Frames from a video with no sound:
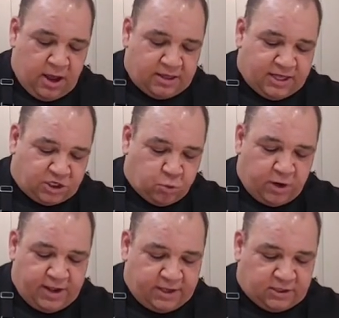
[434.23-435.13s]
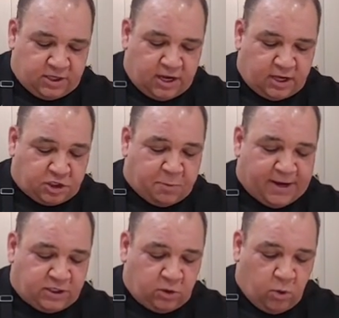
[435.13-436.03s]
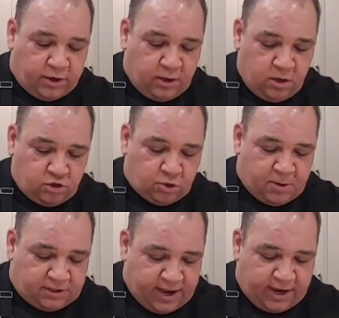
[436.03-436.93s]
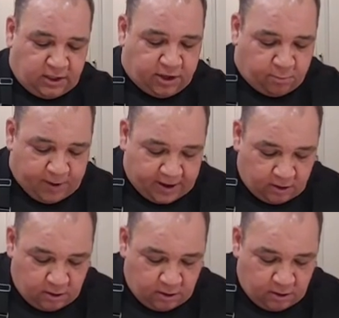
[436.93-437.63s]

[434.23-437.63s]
This one is a spicy one. So I'm gonna take a little bit,